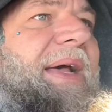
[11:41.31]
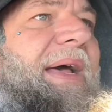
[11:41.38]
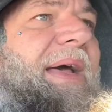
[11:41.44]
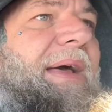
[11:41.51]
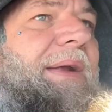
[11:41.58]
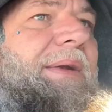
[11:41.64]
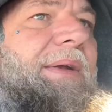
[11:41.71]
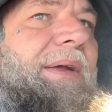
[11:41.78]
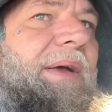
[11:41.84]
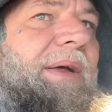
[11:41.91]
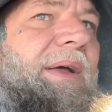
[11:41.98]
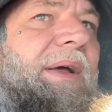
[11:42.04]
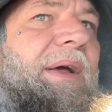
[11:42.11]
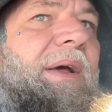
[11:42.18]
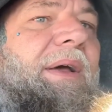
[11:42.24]
and,
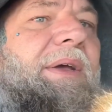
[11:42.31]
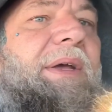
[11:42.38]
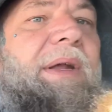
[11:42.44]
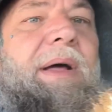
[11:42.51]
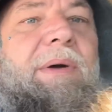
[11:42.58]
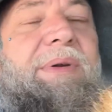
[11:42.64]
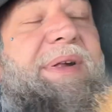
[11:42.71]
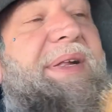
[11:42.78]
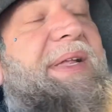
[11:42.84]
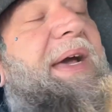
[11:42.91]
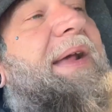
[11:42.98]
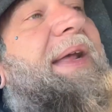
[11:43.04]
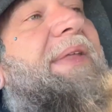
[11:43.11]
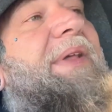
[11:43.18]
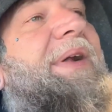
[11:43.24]
you know,
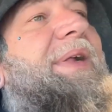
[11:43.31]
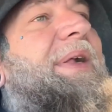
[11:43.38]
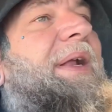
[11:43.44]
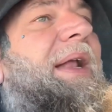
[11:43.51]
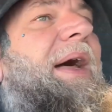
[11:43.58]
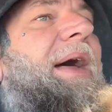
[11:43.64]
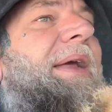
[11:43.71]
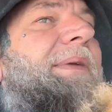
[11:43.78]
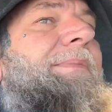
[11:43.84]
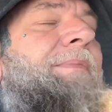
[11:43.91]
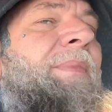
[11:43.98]
study this a lot.